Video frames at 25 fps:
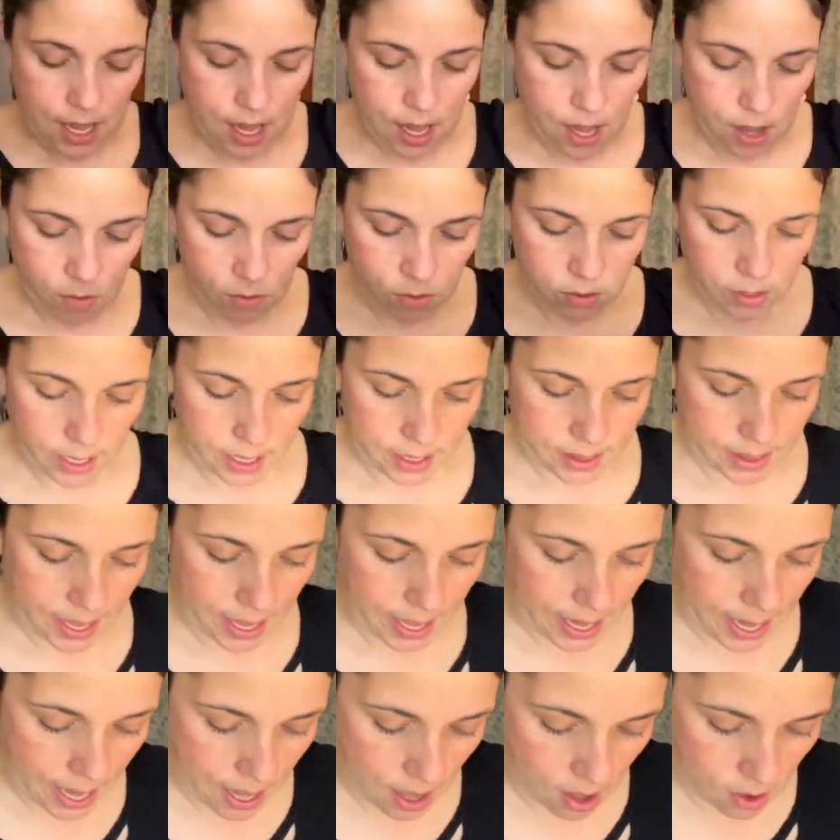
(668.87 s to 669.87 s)
I will get
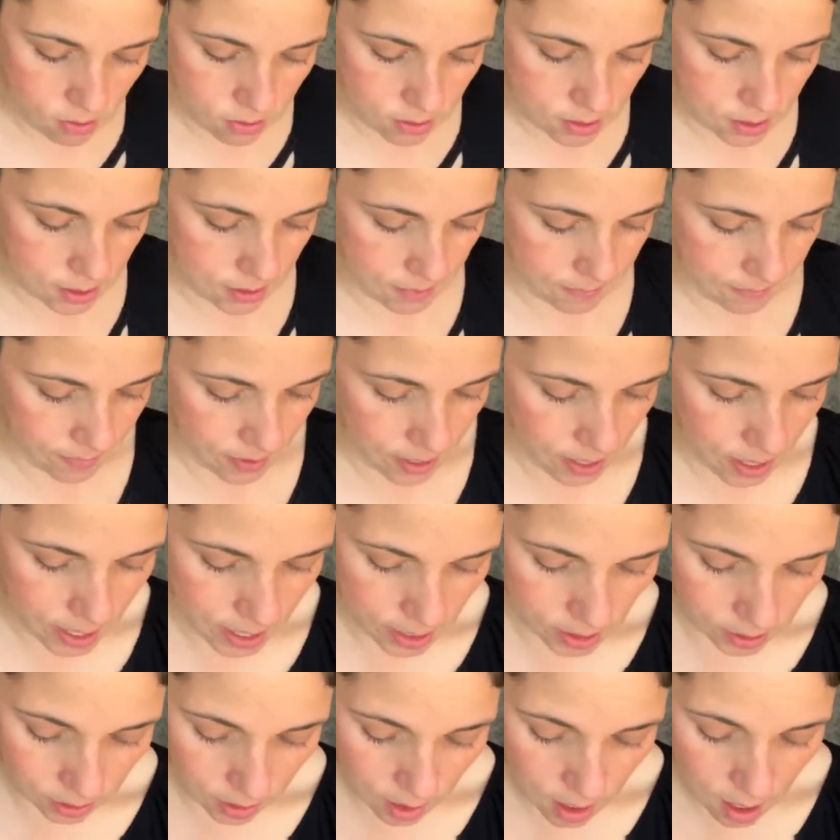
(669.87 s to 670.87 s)
that out.
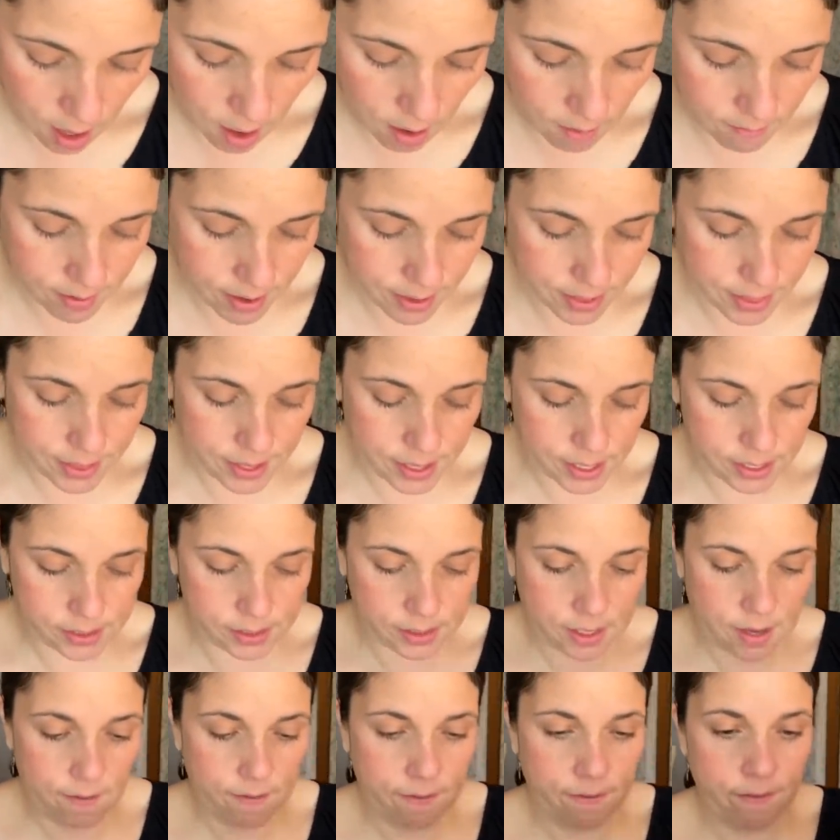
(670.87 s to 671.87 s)
I love
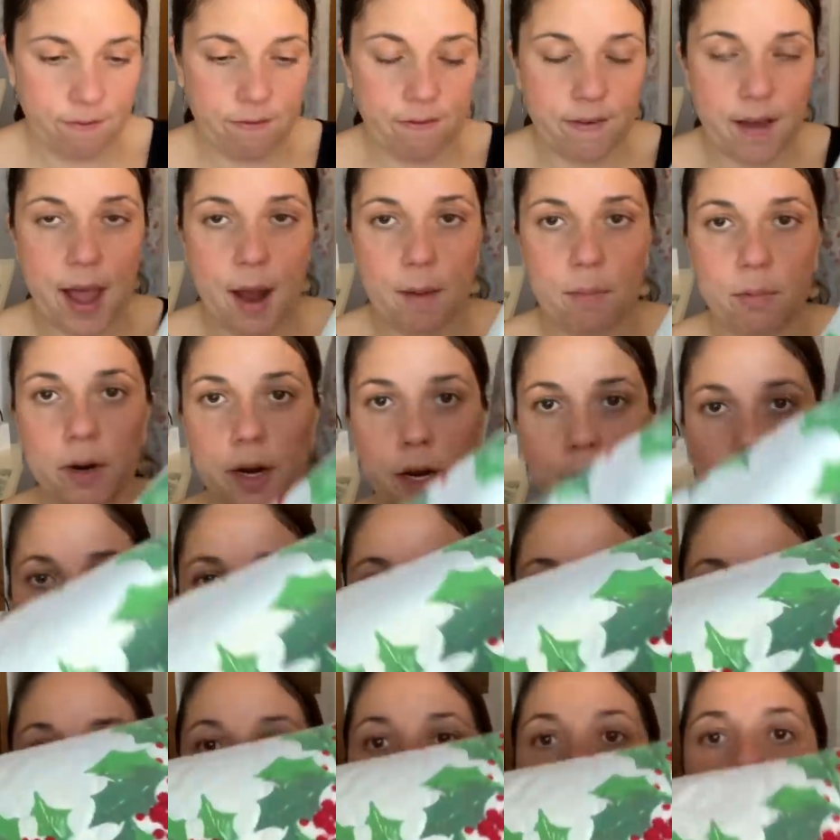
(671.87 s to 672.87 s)
this fabric.
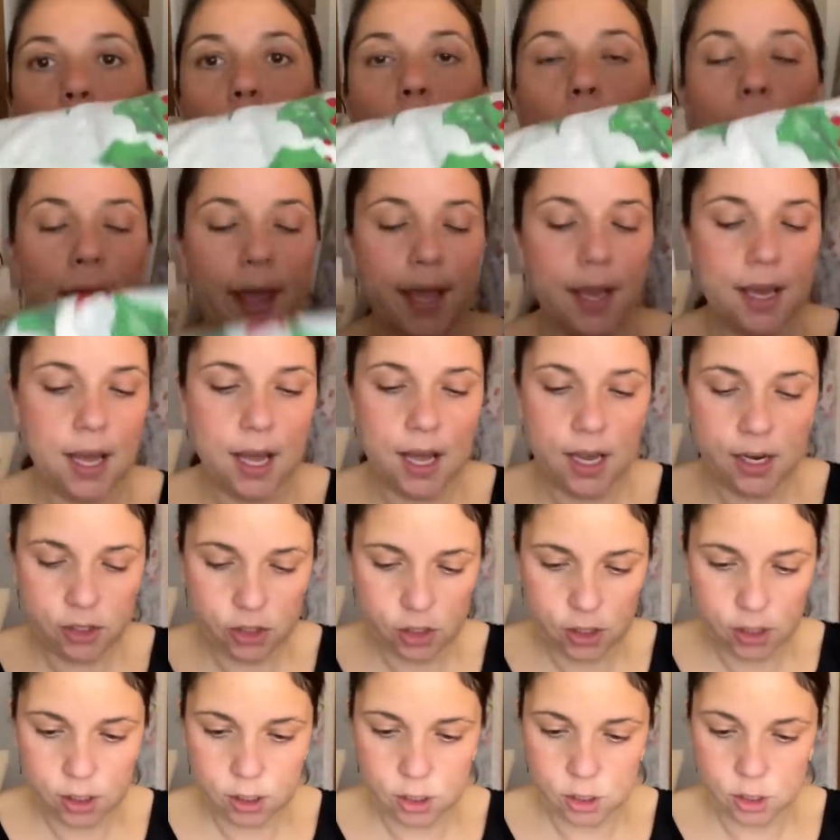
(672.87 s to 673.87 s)
Oh my
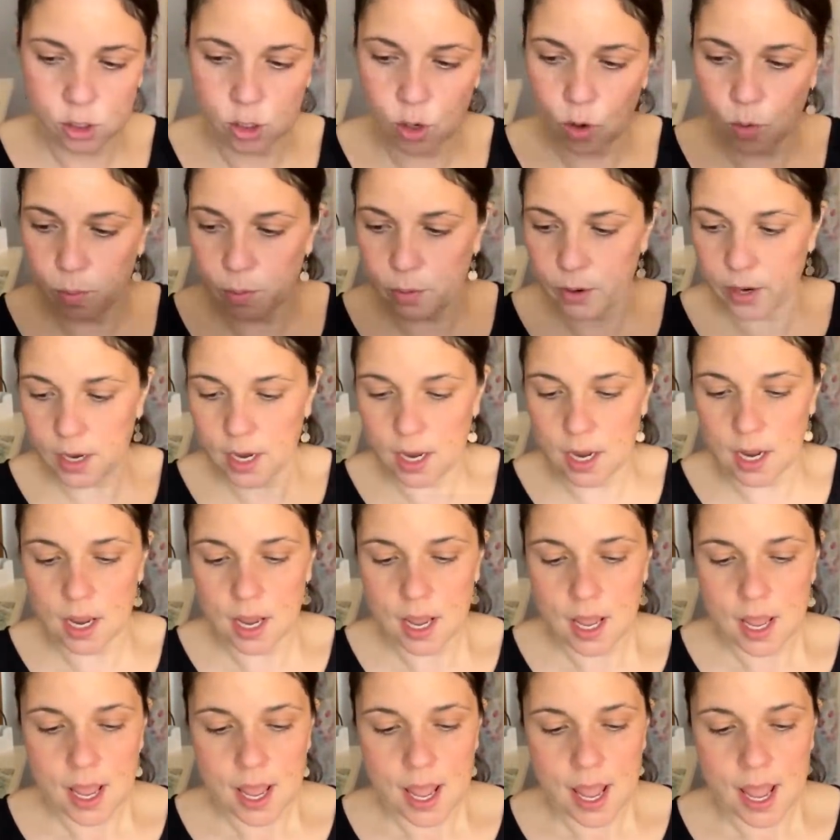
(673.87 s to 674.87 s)
gosh, so
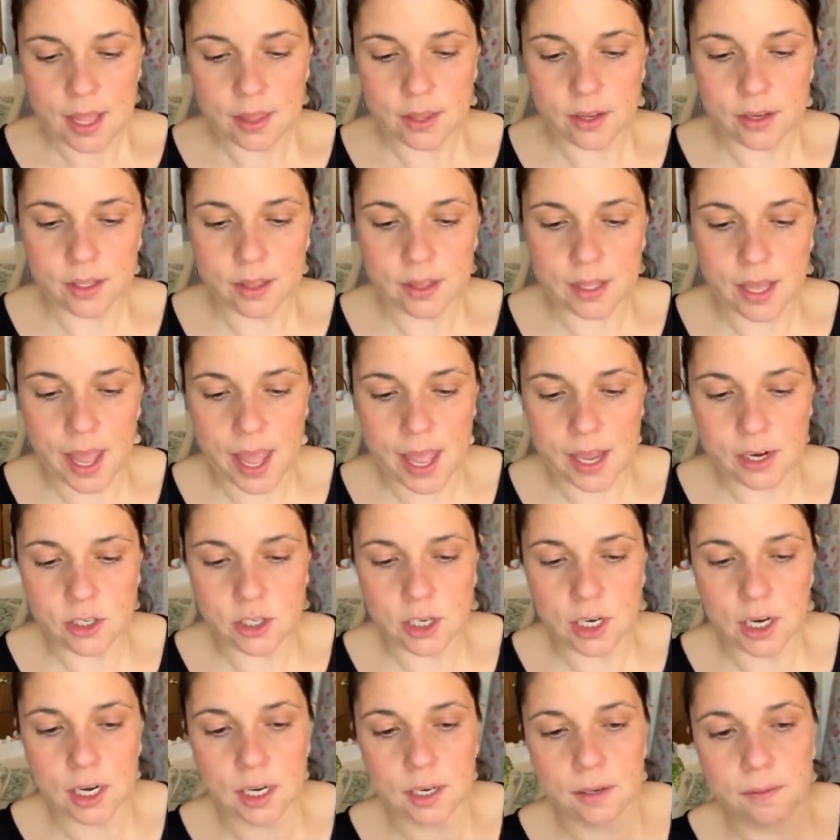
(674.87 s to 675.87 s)
pretty. And look at the
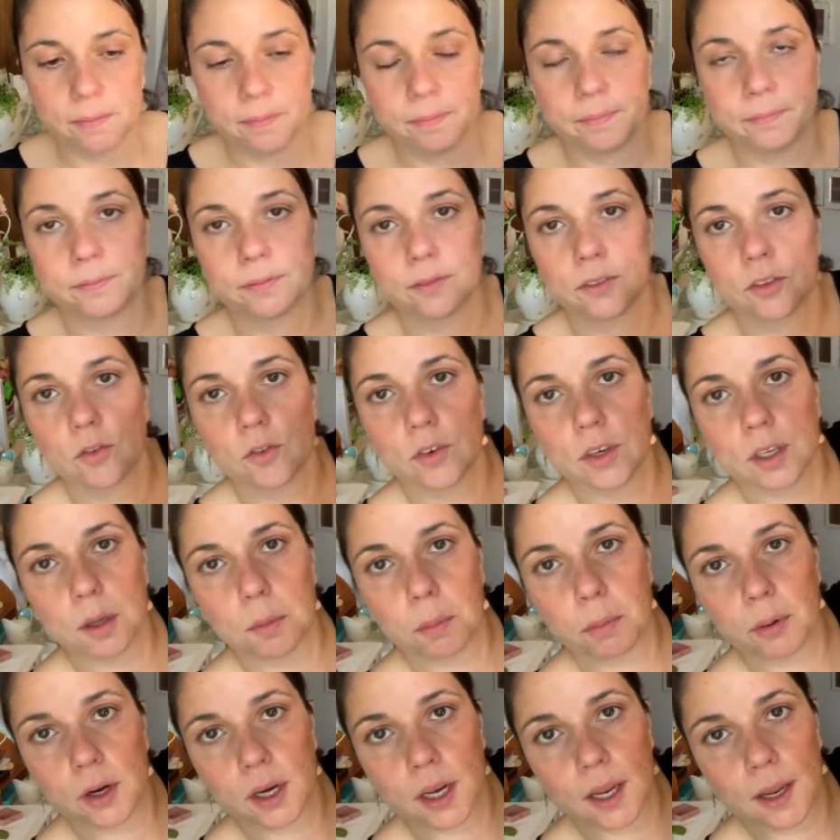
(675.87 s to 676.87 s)
edging, it's
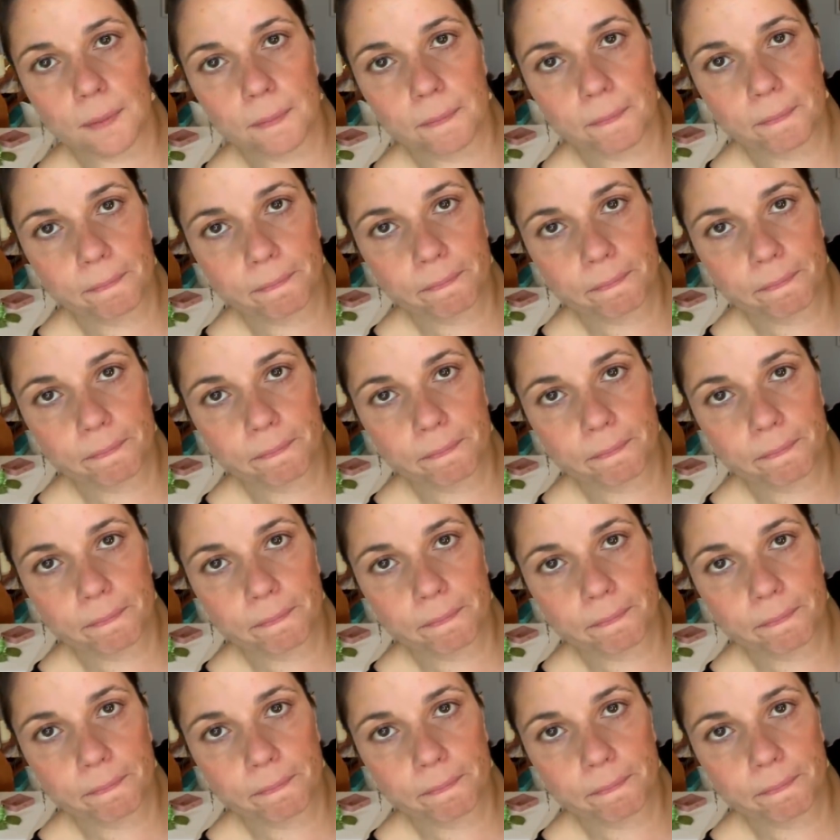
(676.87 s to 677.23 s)
really pretty.